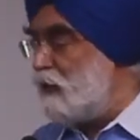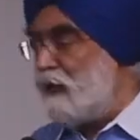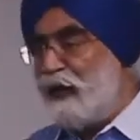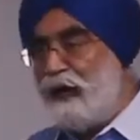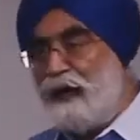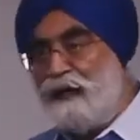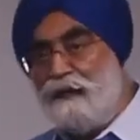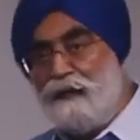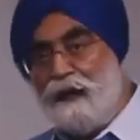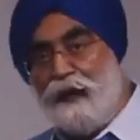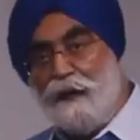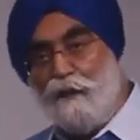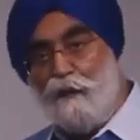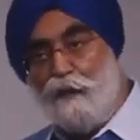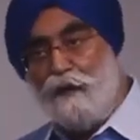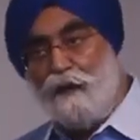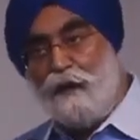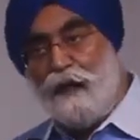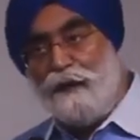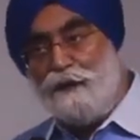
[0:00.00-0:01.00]
And I
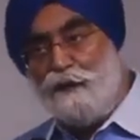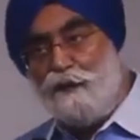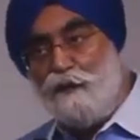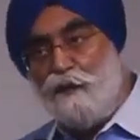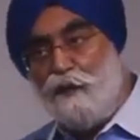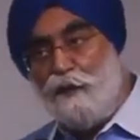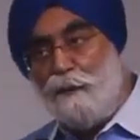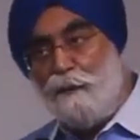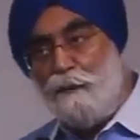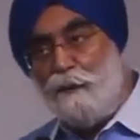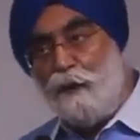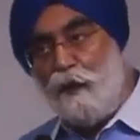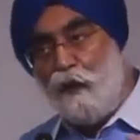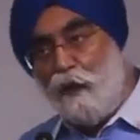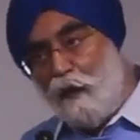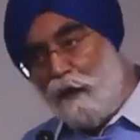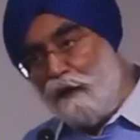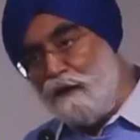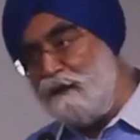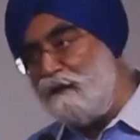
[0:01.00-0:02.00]
would like to go
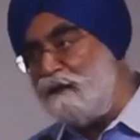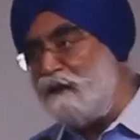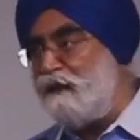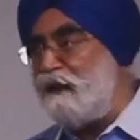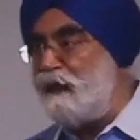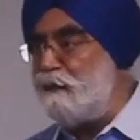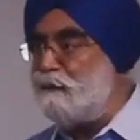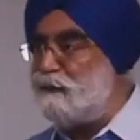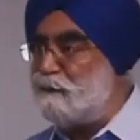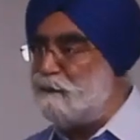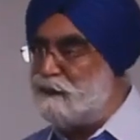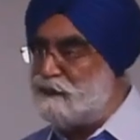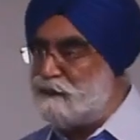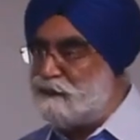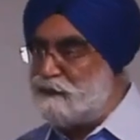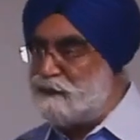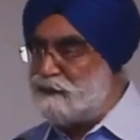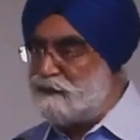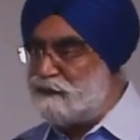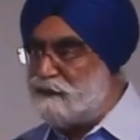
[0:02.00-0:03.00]
beyond the Lehman
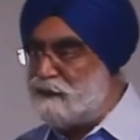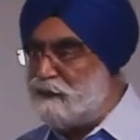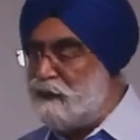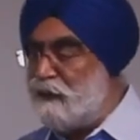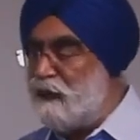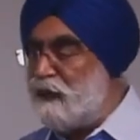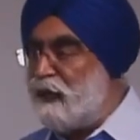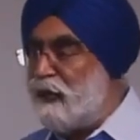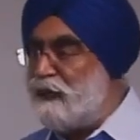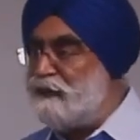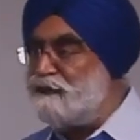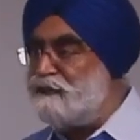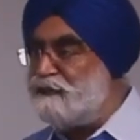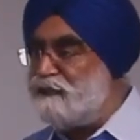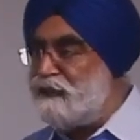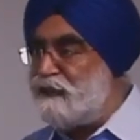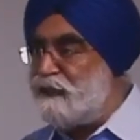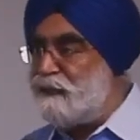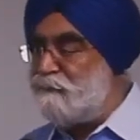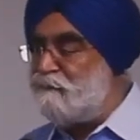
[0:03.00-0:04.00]
Brothers and
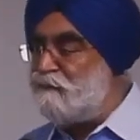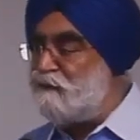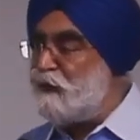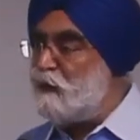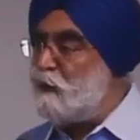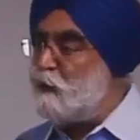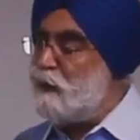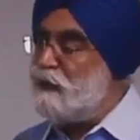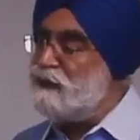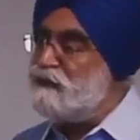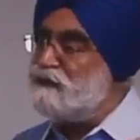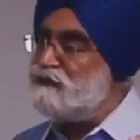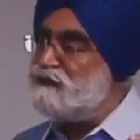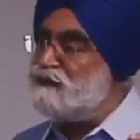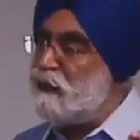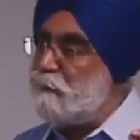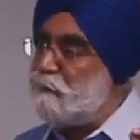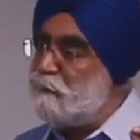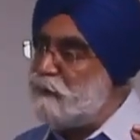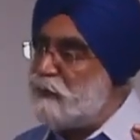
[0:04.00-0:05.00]
say, when the
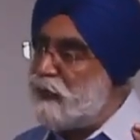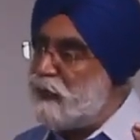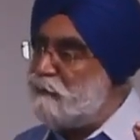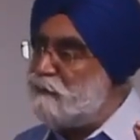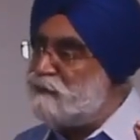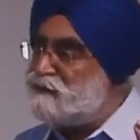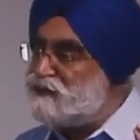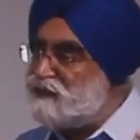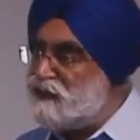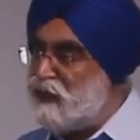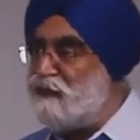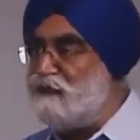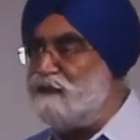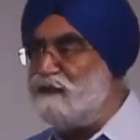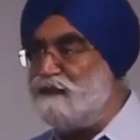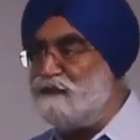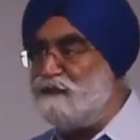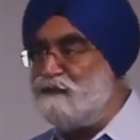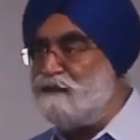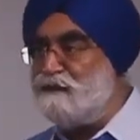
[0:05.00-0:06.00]
subprime
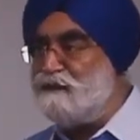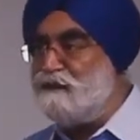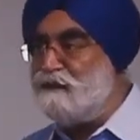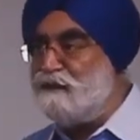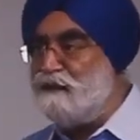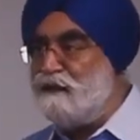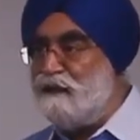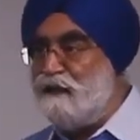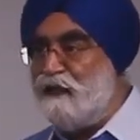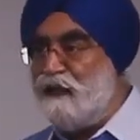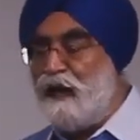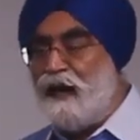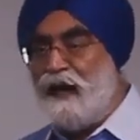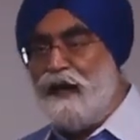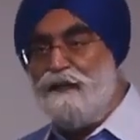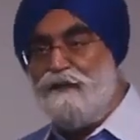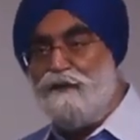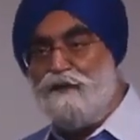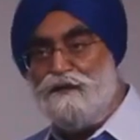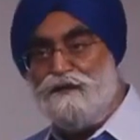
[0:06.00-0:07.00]
started
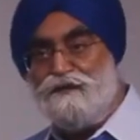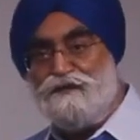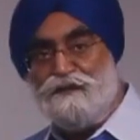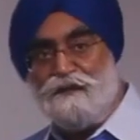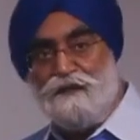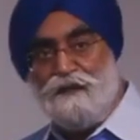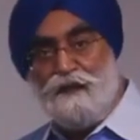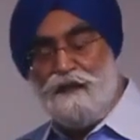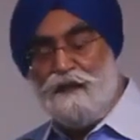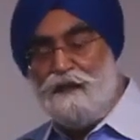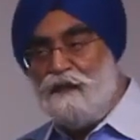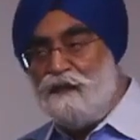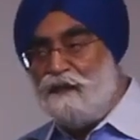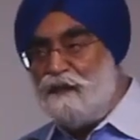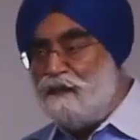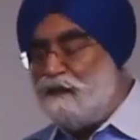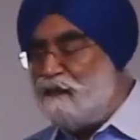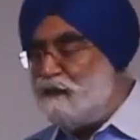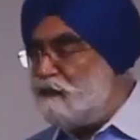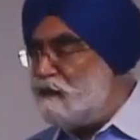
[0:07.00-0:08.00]
and those
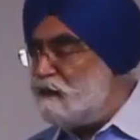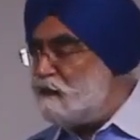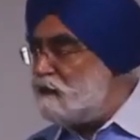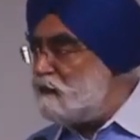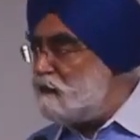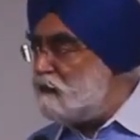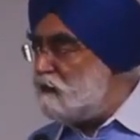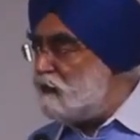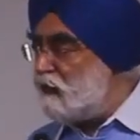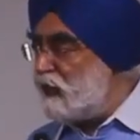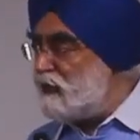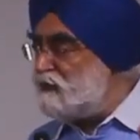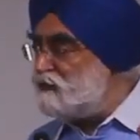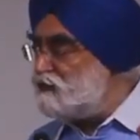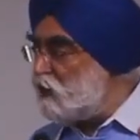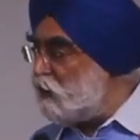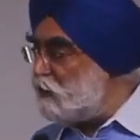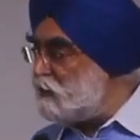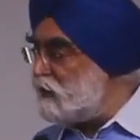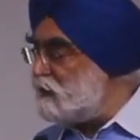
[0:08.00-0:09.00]

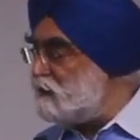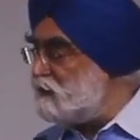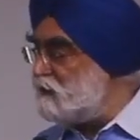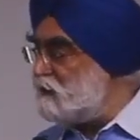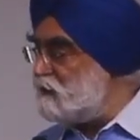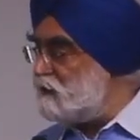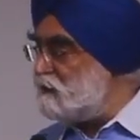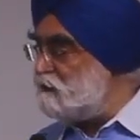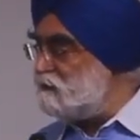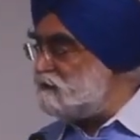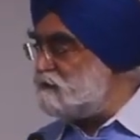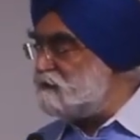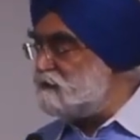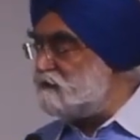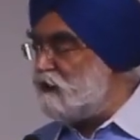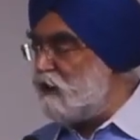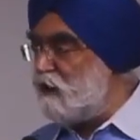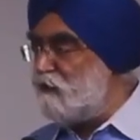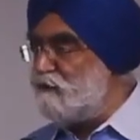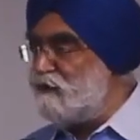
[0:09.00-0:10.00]
exotic
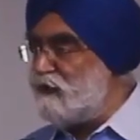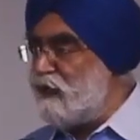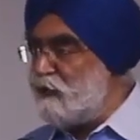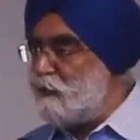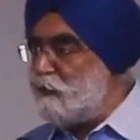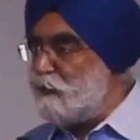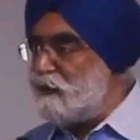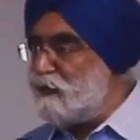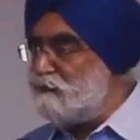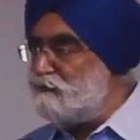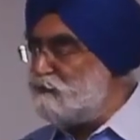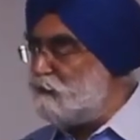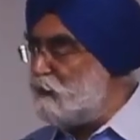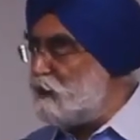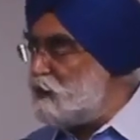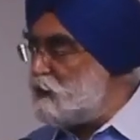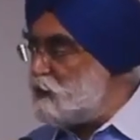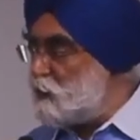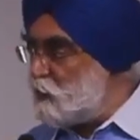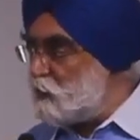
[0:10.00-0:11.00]
terms of derivatives were
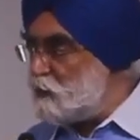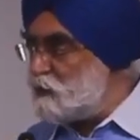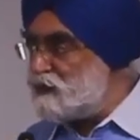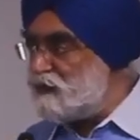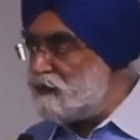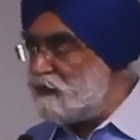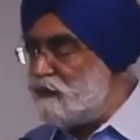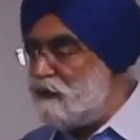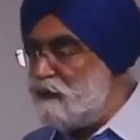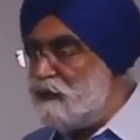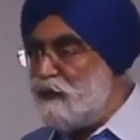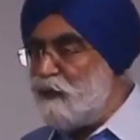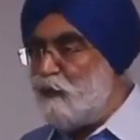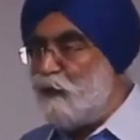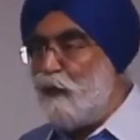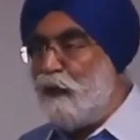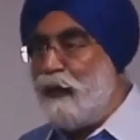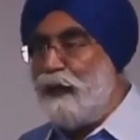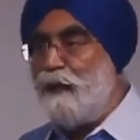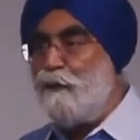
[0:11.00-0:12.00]
used,
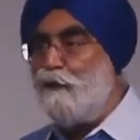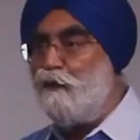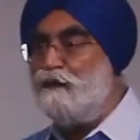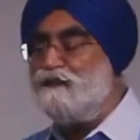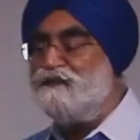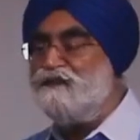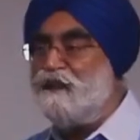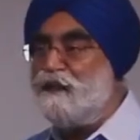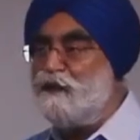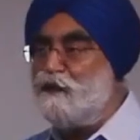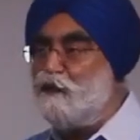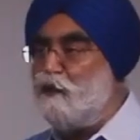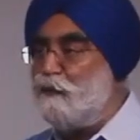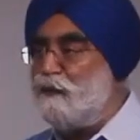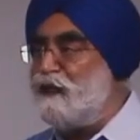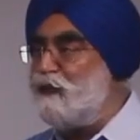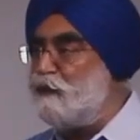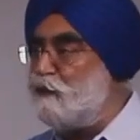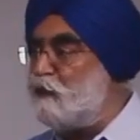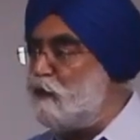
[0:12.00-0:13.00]
why was there
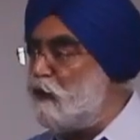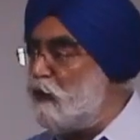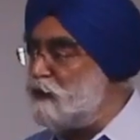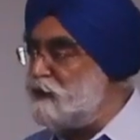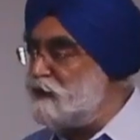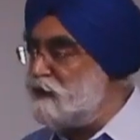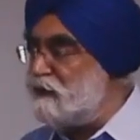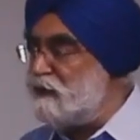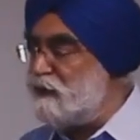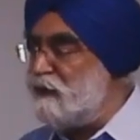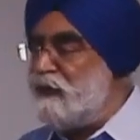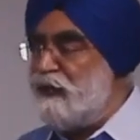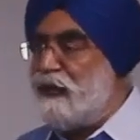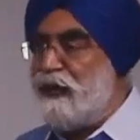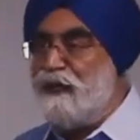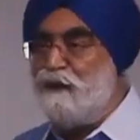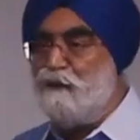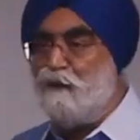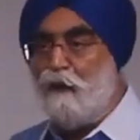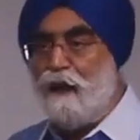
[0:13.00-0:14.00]
nobody to caution?
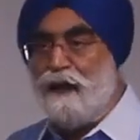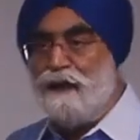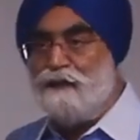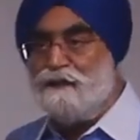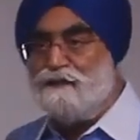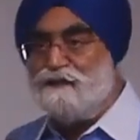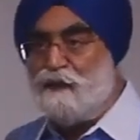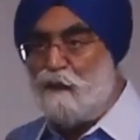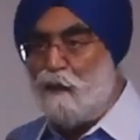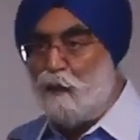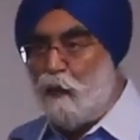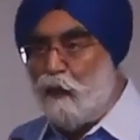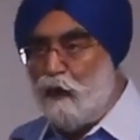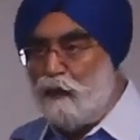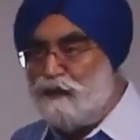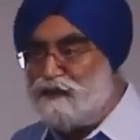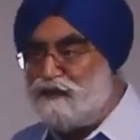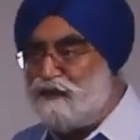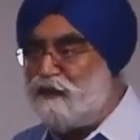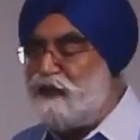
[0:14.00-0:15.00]
And why does the
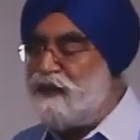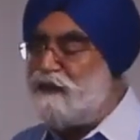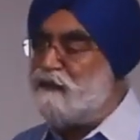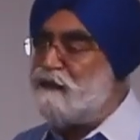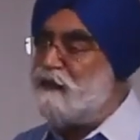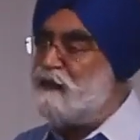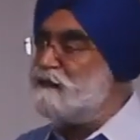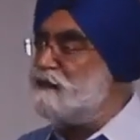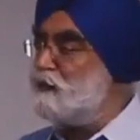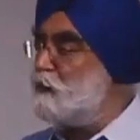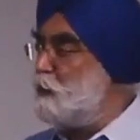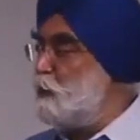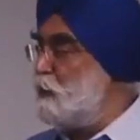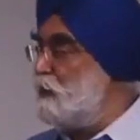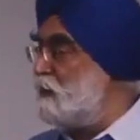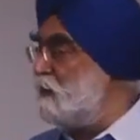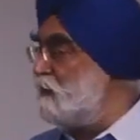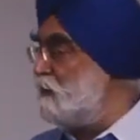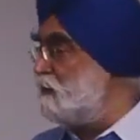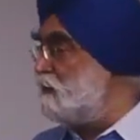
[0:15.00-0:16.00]
Wall Street run the
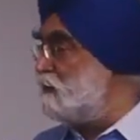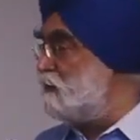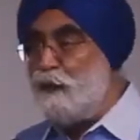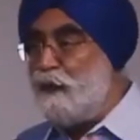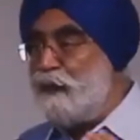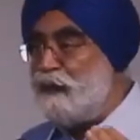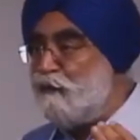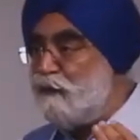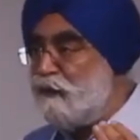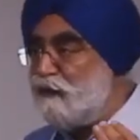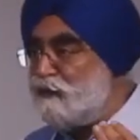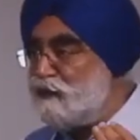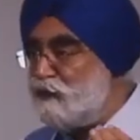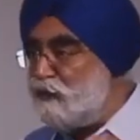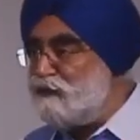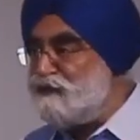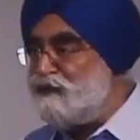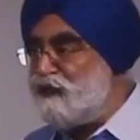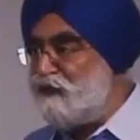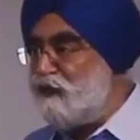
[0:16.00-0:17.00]
world? Where were
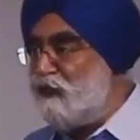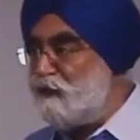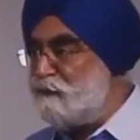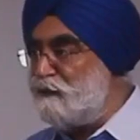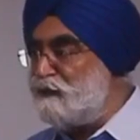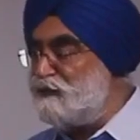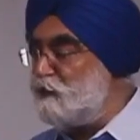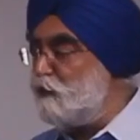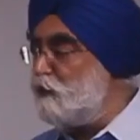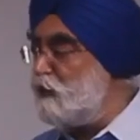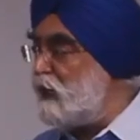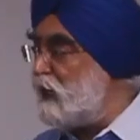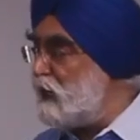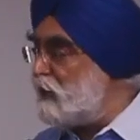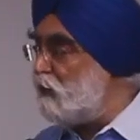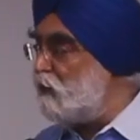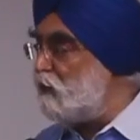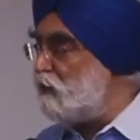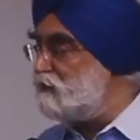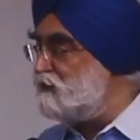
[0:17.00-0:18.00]
those economists who
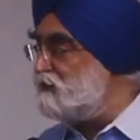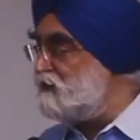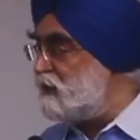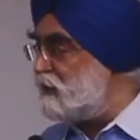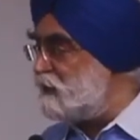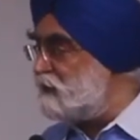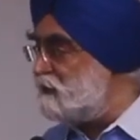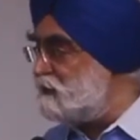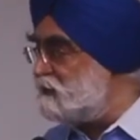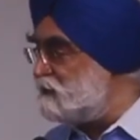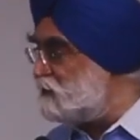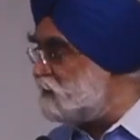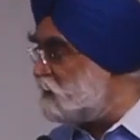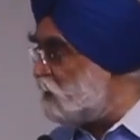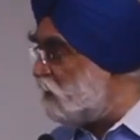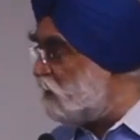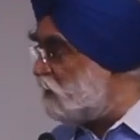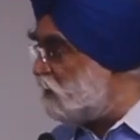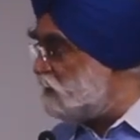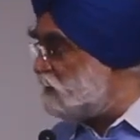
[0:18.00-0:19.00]
later on said this is
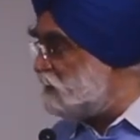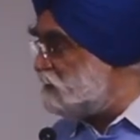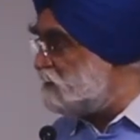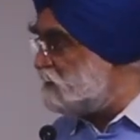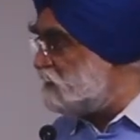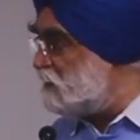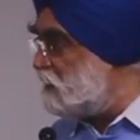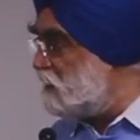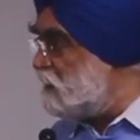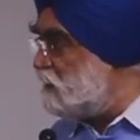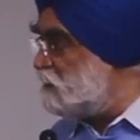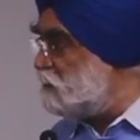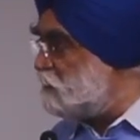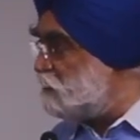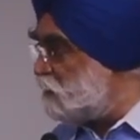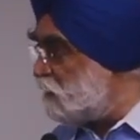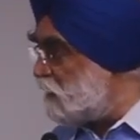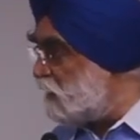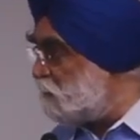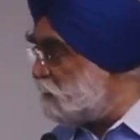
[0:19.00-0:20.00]
wrong or this
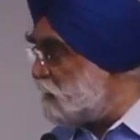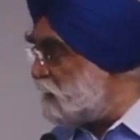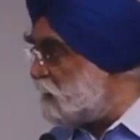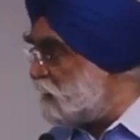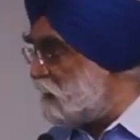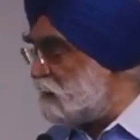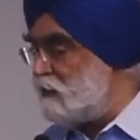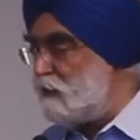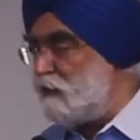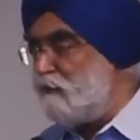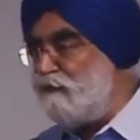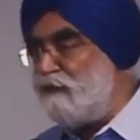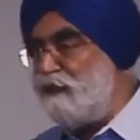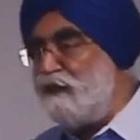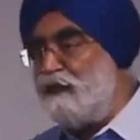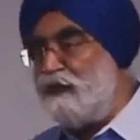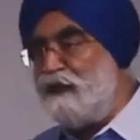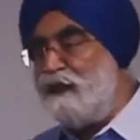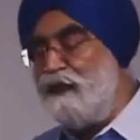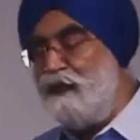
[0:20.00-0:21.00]
should have been done
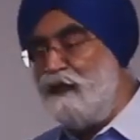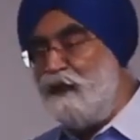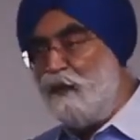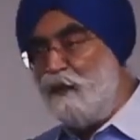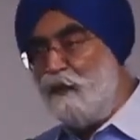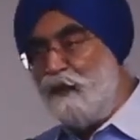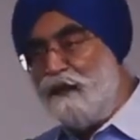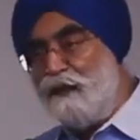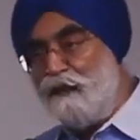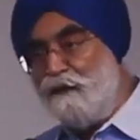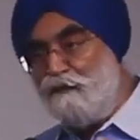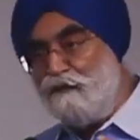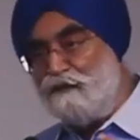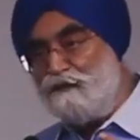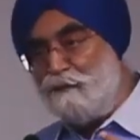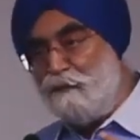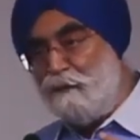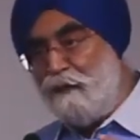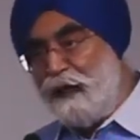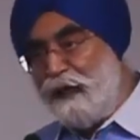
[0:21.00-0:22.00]
differently when it
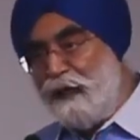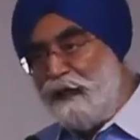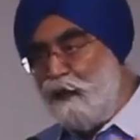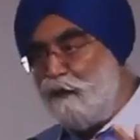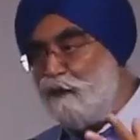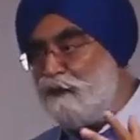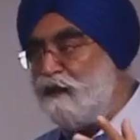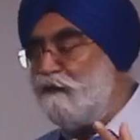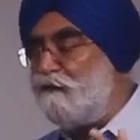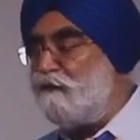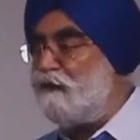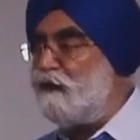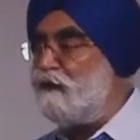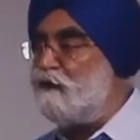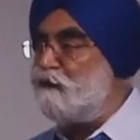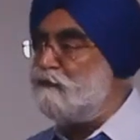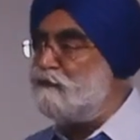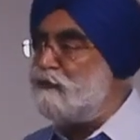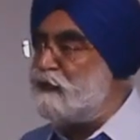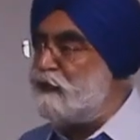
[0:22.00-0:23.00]
was playing out in front
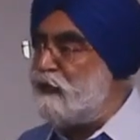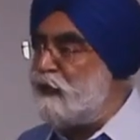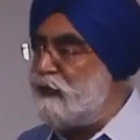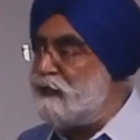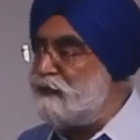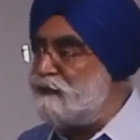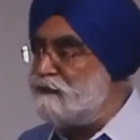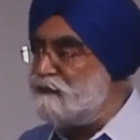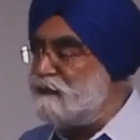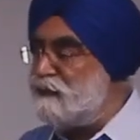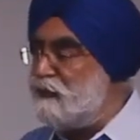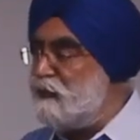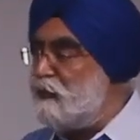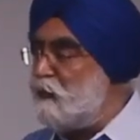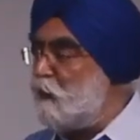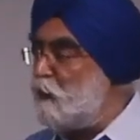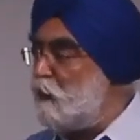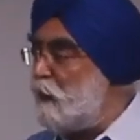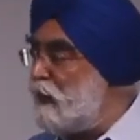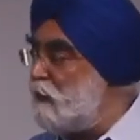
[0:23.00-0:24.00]
of their eyes?
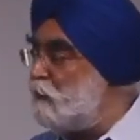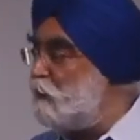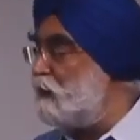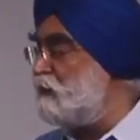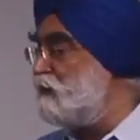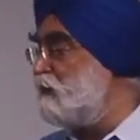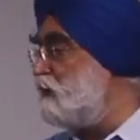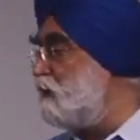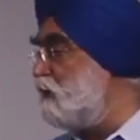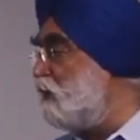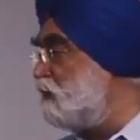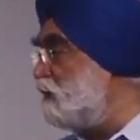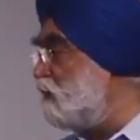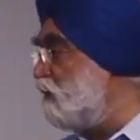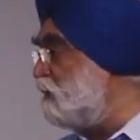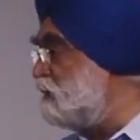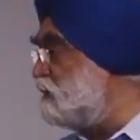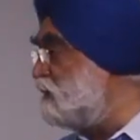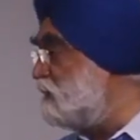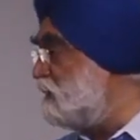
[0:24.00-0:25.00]
Why were they not
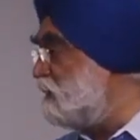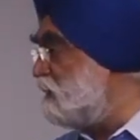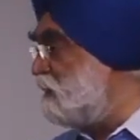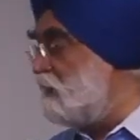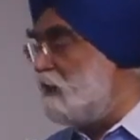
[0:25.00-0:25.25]
cautioned?